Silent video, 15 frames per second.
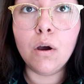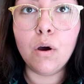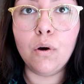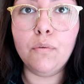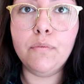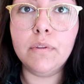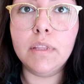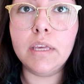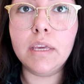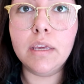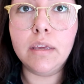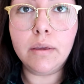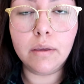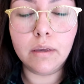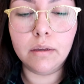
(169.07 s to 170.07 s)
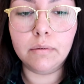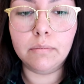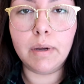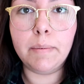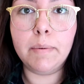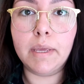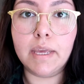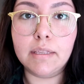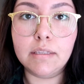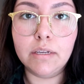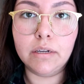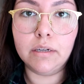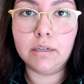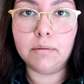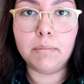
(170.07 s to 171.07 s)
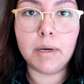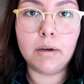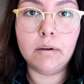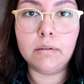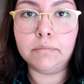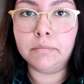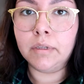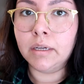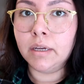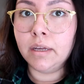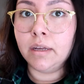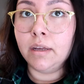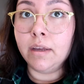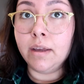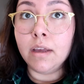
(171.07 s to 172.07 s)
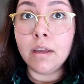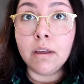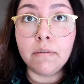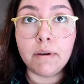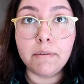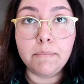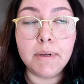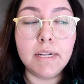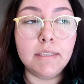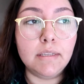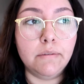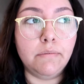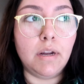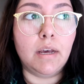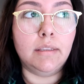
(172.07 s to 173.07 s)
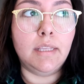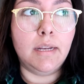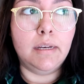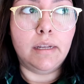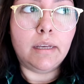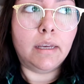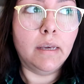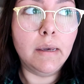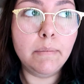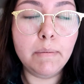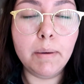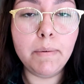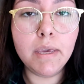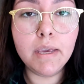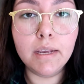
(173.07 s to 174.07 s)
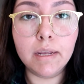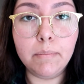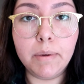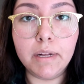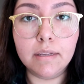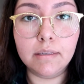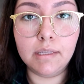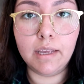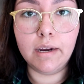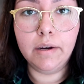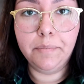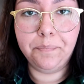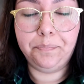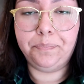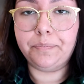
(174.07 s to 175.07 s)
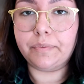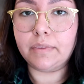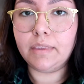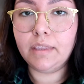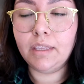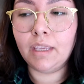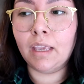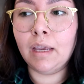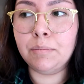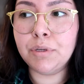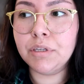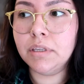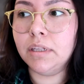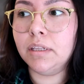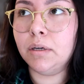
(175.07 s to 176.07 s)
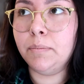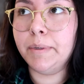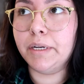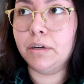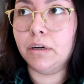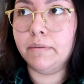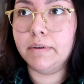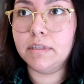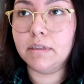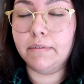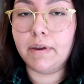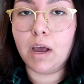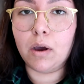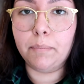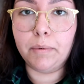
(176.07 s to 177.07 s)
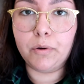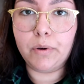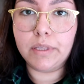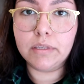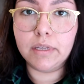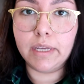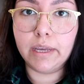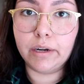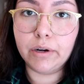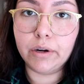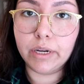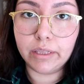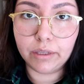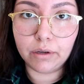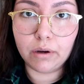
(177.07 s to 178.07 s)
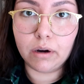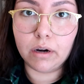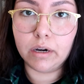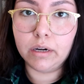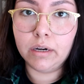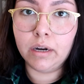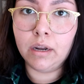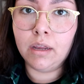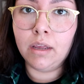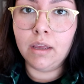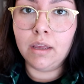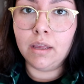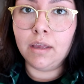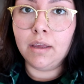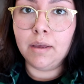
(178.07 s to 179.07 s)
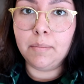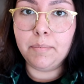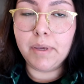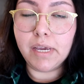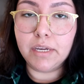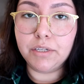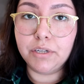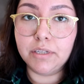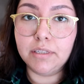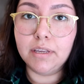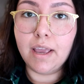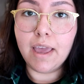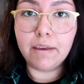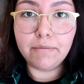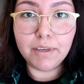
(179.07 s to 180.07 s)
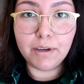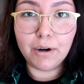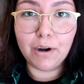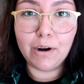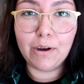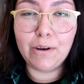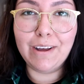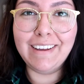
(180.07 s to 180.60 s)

Hopefully Raymond gets here in about five minutes. If not, then maybe he can meet us there. I'm just a little bit nervous of how I'm going to get her in the car because she's a heavy girl.